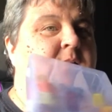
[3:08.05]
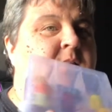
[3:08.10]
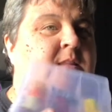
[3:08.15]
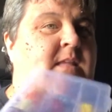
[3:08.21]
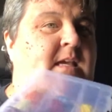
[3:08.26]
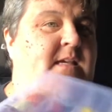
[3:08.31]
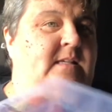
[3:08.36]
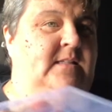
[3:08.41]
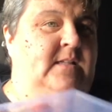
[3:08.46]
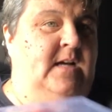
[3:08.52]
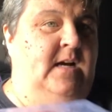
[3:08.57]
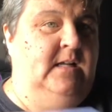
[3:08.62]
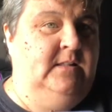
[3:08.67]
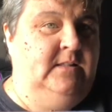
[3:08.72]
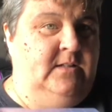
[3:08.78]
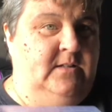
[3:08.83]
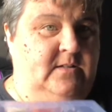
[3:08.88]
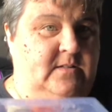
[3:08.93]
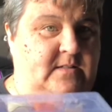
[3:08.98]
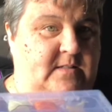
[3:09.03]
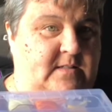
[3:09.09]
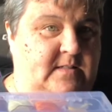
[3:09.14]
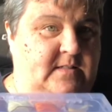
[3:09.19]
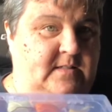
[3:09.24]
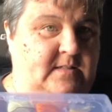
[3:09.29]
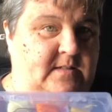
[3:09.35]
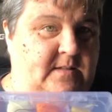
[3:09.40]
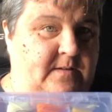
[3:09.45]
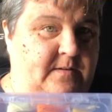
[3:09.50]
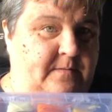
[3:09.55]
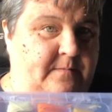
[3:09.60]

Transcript: these colors.